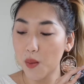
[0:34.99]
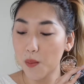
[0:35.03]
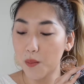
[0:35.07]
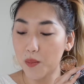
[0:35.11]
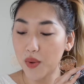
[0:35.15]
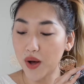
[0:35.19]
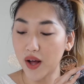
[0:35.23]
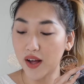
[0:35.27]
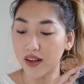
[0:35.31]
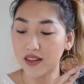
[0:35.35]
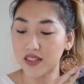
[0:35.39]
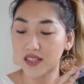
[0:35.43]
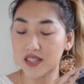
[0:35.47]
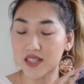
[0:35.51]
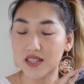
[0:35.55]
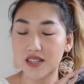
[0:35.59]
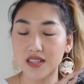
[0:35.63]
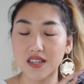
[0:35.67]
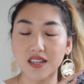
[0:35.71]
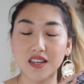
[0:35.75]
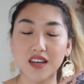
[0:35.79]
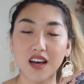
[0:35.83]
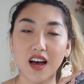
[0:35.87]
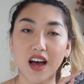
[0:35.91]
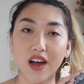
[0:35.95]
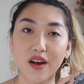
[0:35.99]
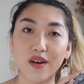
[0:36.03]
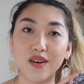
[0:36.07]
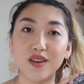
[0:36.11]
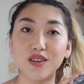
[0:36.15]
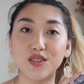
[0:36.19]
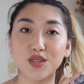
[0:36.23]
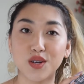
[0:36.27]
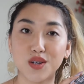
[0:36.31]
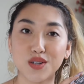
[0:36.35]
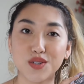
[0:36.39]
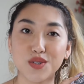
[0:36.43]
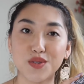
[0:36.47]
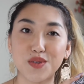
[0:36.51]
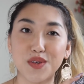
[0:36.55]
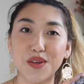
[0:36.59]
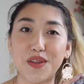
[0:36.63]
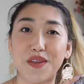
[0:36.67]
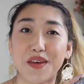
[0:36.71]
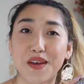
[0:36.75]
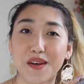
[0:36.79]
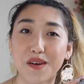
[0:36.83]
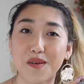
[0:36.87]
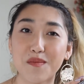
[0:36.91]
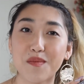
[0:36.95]
But I already told you
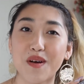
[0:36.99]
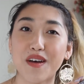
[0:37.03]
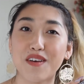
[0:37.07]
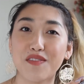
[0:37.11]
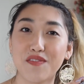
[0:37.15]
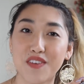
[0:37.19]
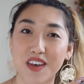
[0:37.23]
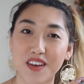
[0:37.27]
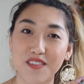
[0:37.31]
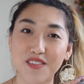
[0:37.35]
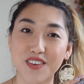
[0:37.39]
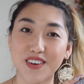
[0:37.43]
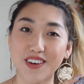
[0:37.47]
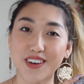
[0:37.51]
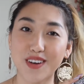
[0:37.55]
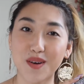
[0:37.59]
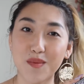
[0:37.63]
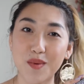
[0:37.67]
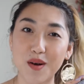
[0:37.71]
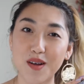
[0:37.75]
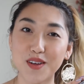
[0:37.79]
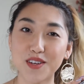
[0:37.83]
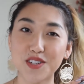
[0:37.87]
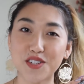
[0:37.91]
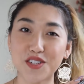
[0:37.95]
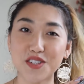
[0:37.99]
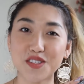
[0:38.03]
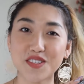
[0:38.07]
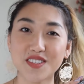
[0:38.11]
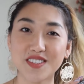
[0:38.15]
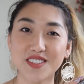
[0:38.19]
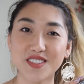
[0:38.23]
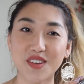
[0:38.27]
that they're my favorite nail polishes,